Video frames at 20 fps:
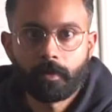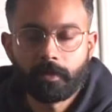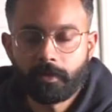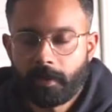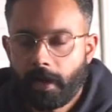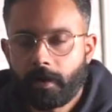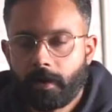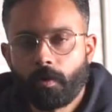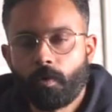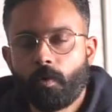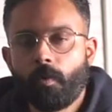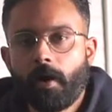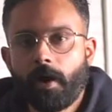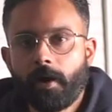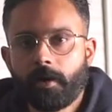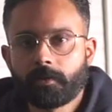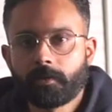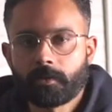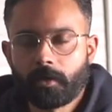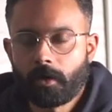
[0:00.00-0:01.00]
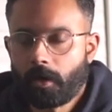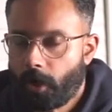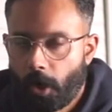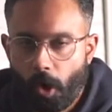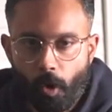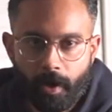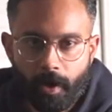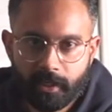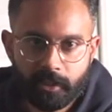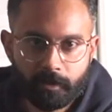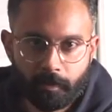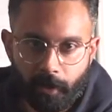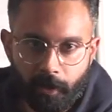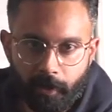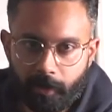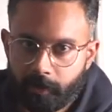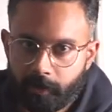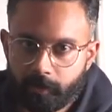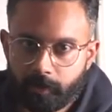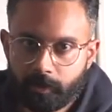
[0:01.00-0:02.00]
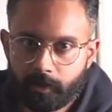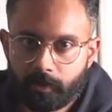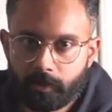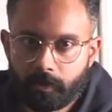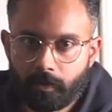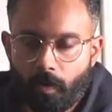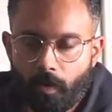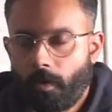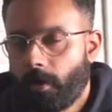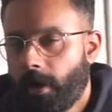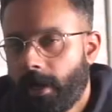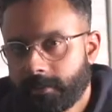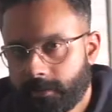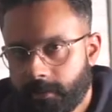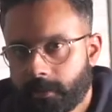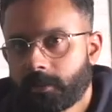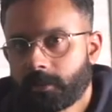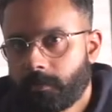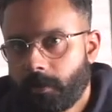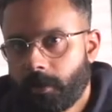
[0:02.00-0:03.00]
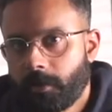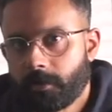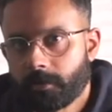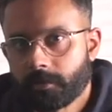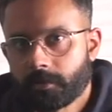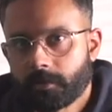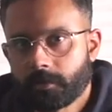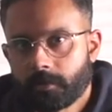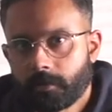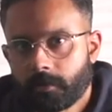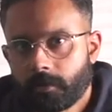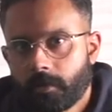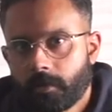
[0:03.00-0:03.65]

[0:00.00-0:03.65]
That requires no experience or less experience.